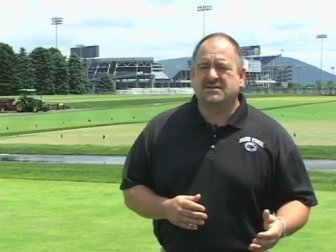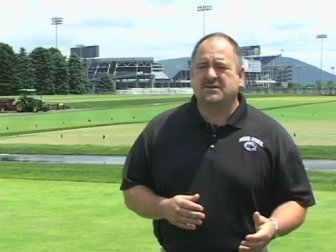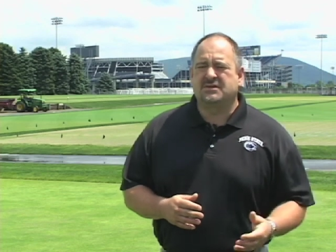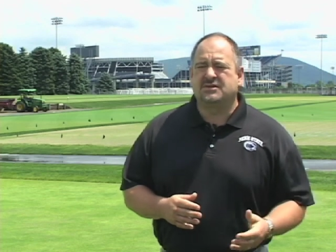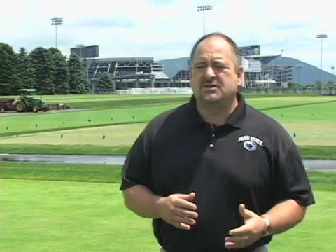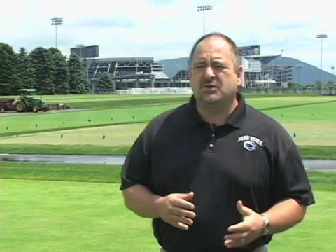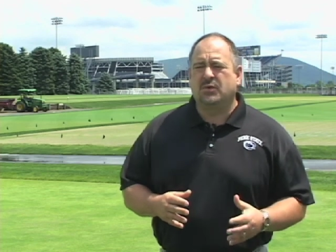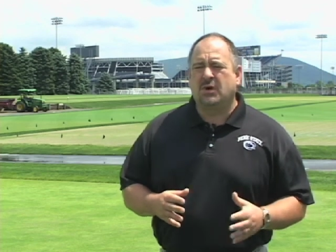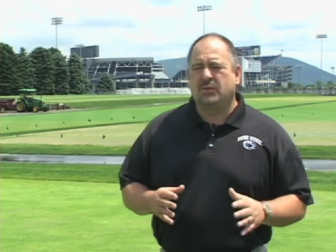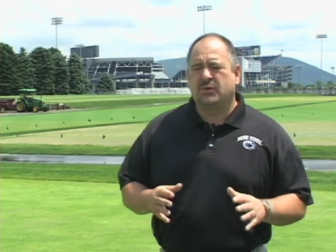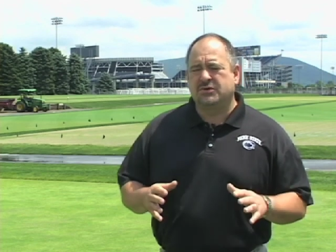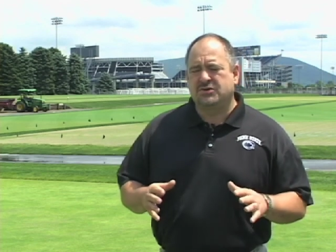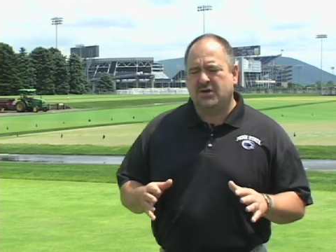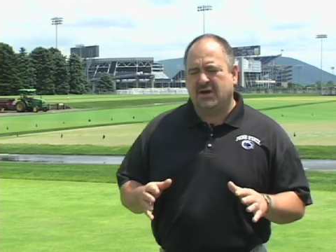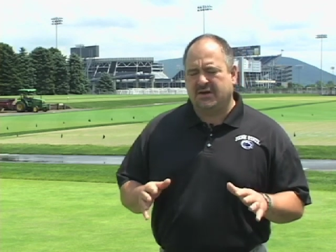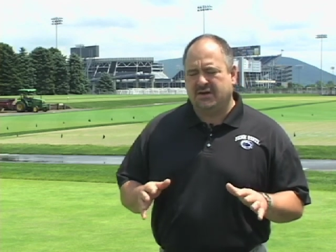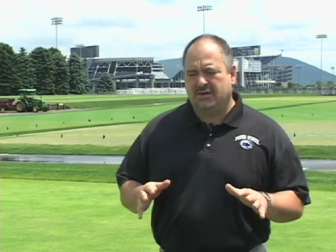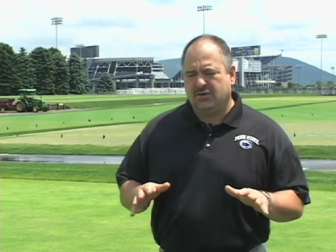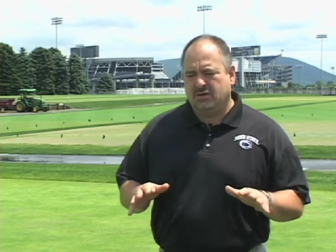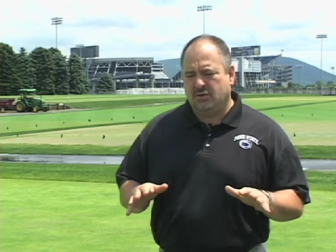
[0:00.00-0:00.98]
And so what we're
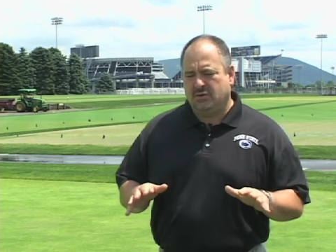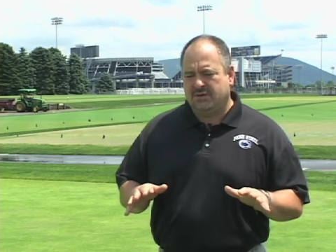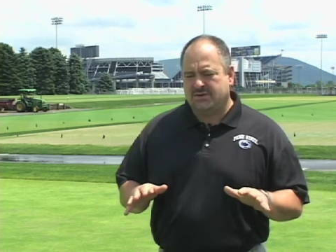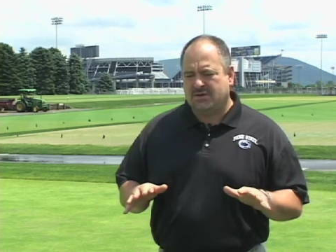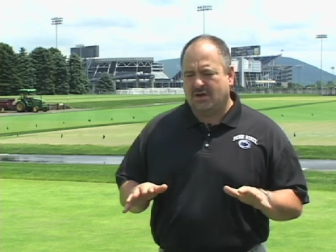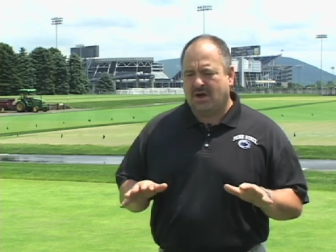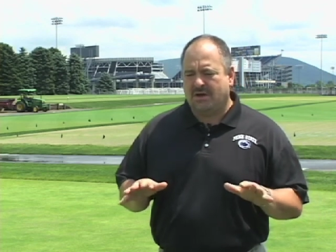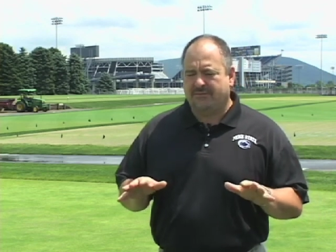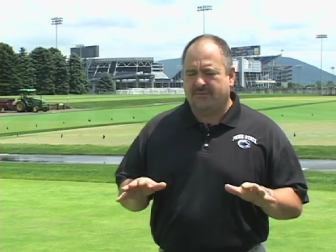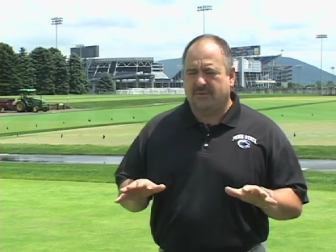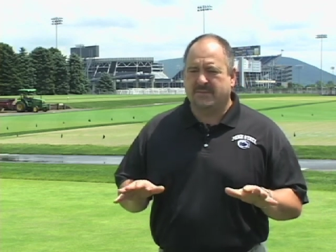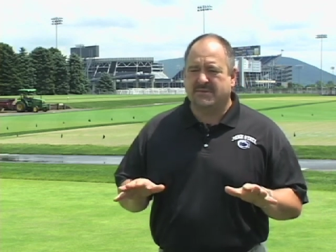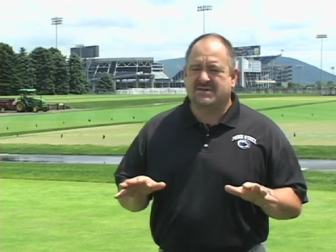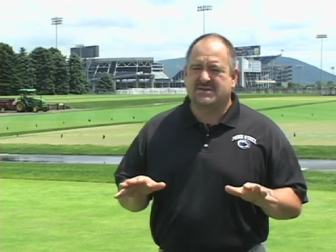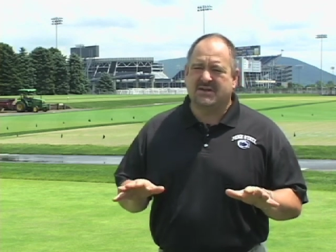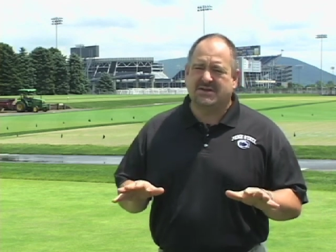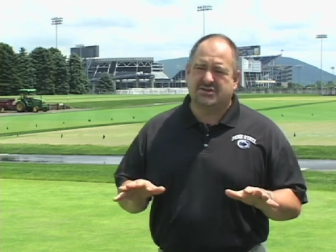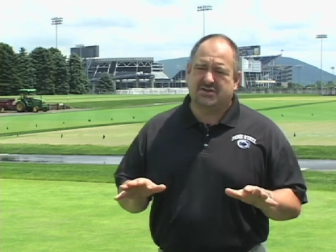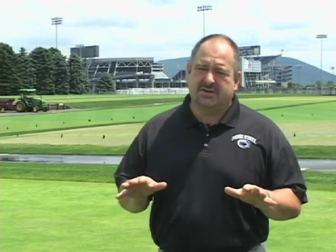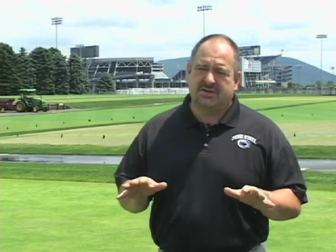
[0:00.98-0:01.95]
trying to do is offer them
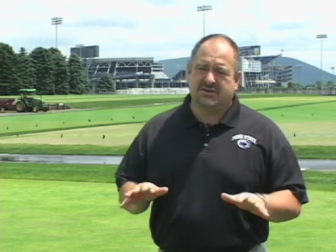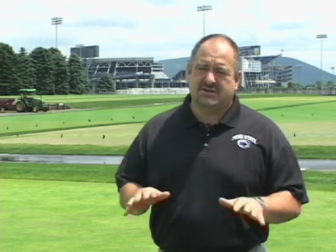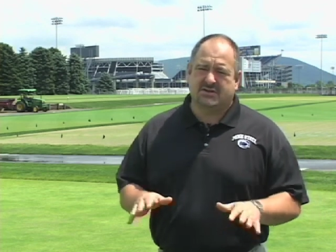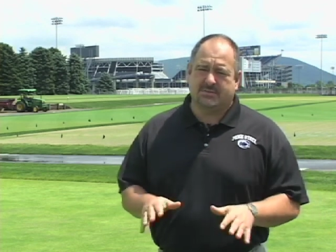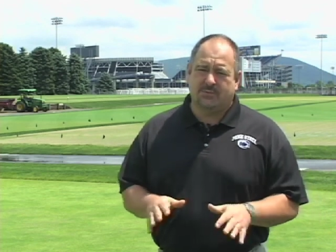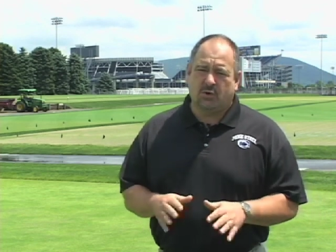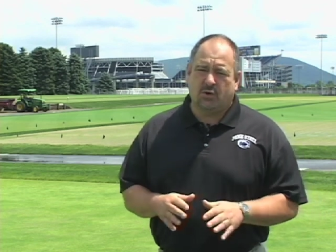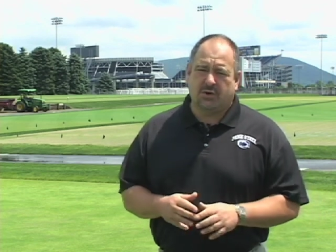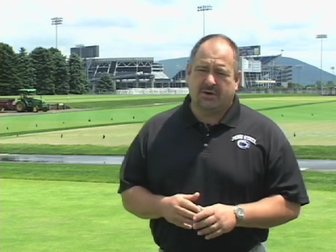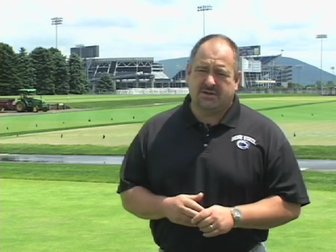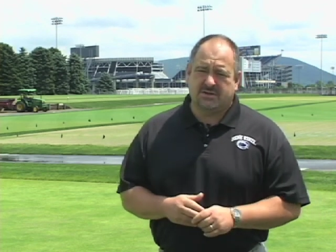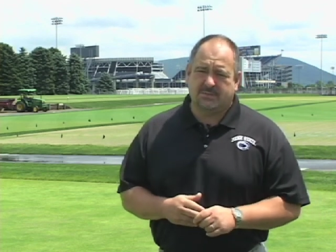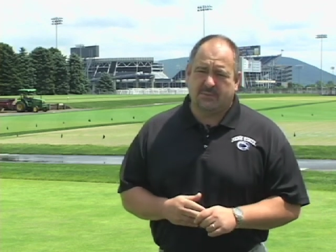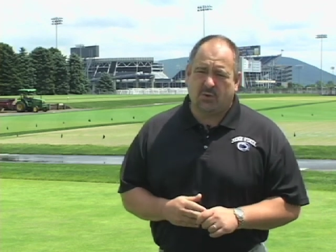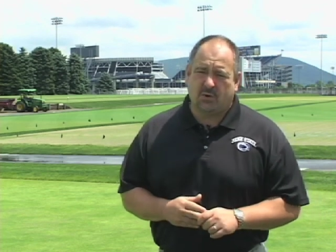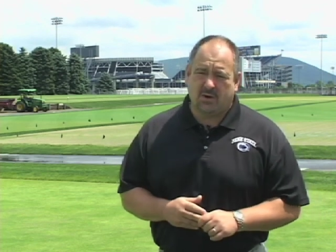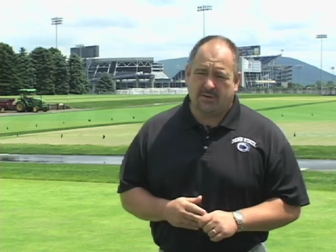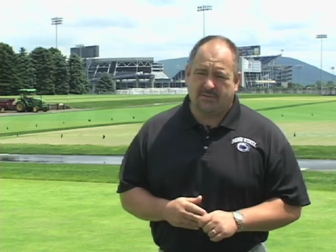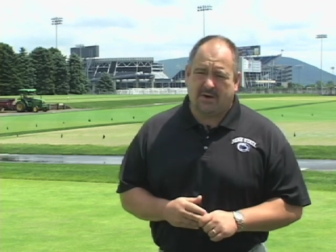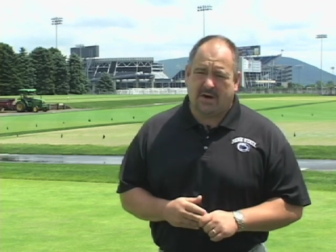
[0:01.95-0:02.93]
essentially a
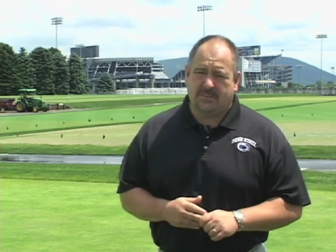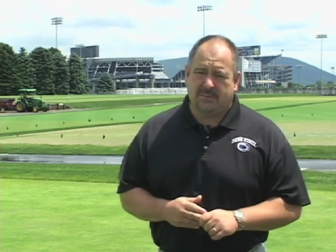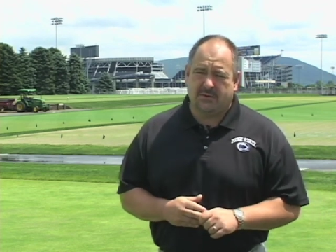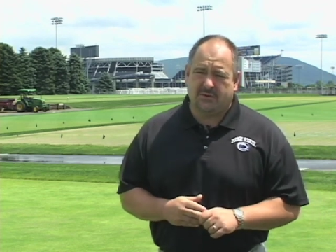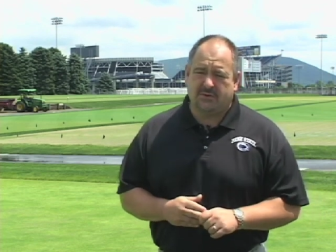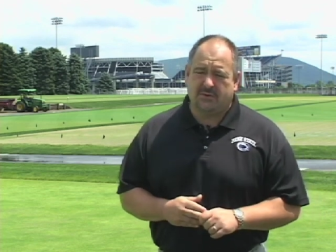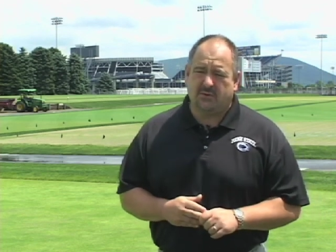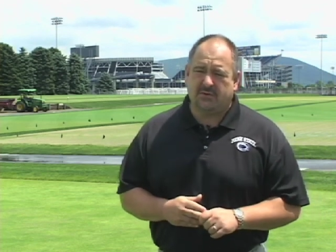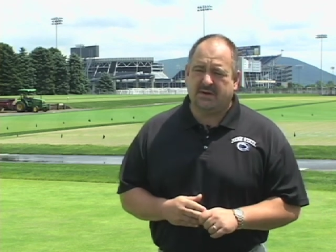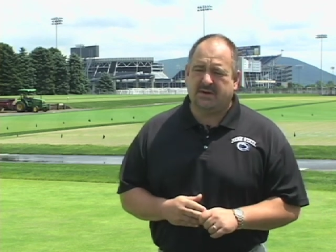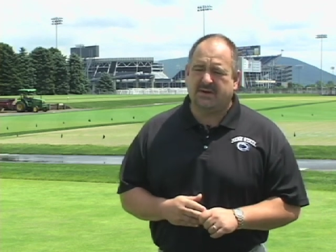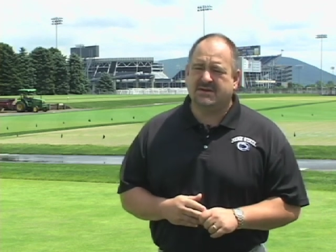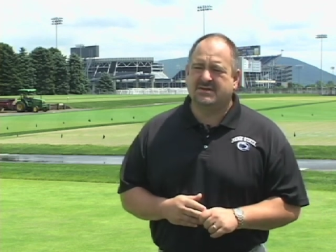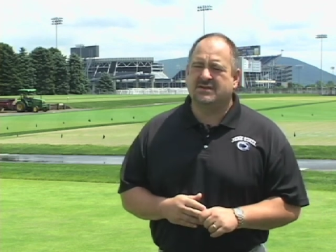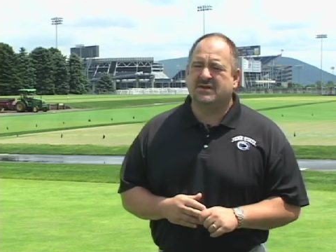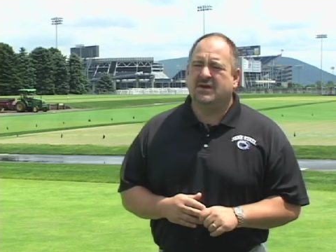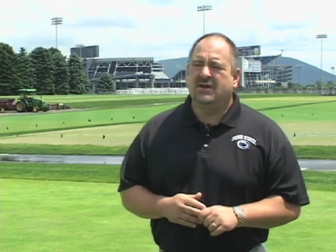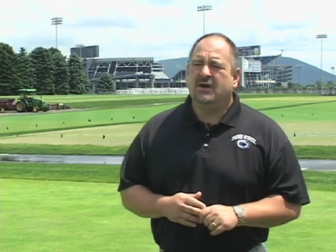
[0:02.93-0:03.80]
smorgasbord of opportunities.